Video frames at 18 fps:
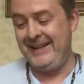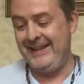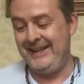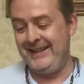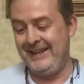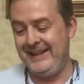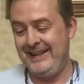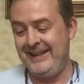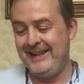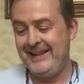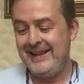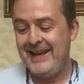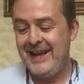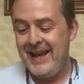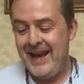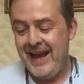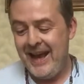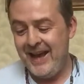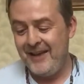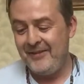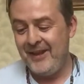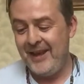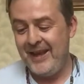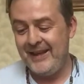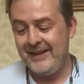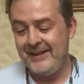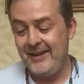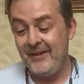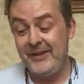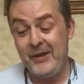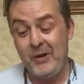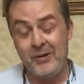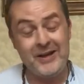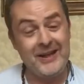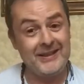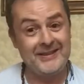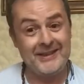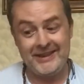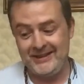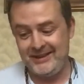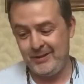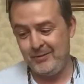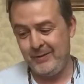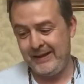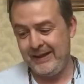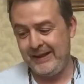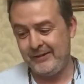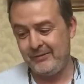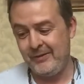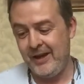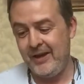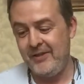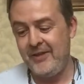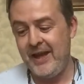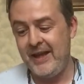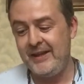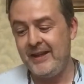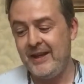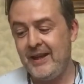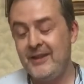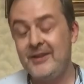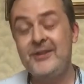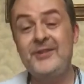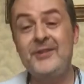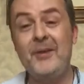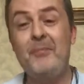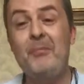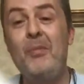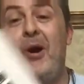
And then the organisation quickly grew. And then some